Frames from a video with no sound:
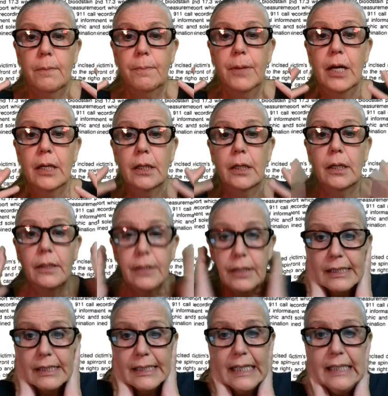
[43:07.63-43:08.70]
But
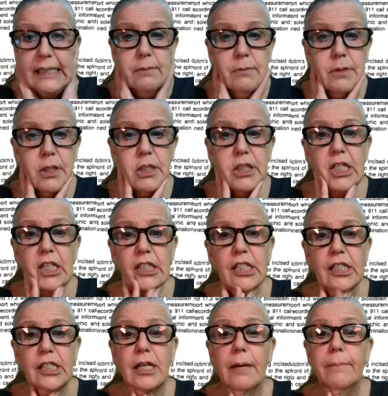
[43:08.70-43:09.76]
the six the
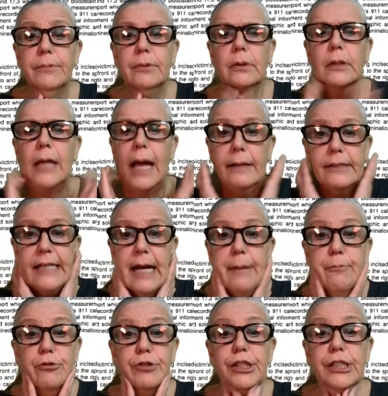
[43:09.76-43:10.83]
60 some
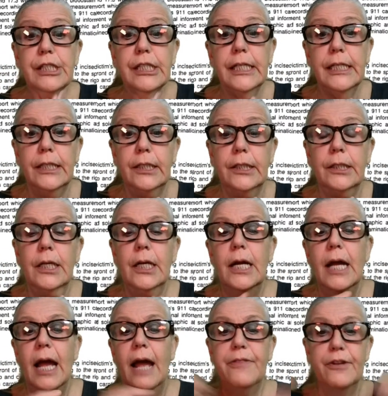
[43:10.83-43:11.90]
stab wounds is in here,
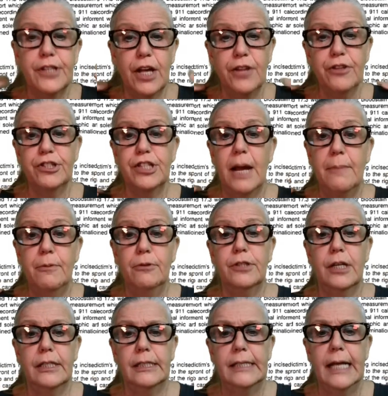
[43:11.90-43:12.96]
and there's other stab wounds
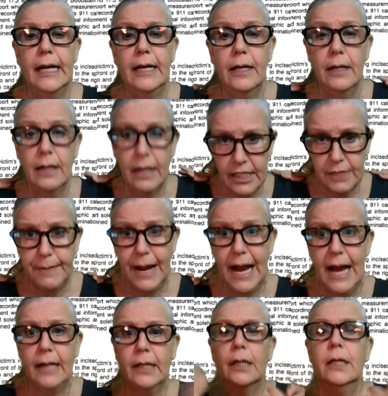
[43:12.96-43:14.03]
on his on his
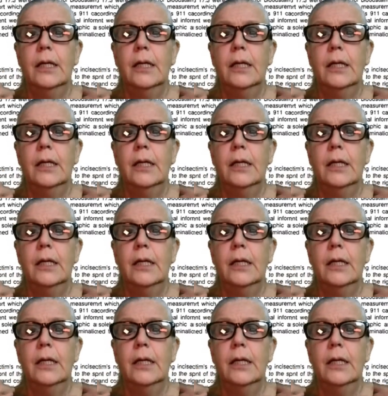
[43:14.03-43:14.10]
back,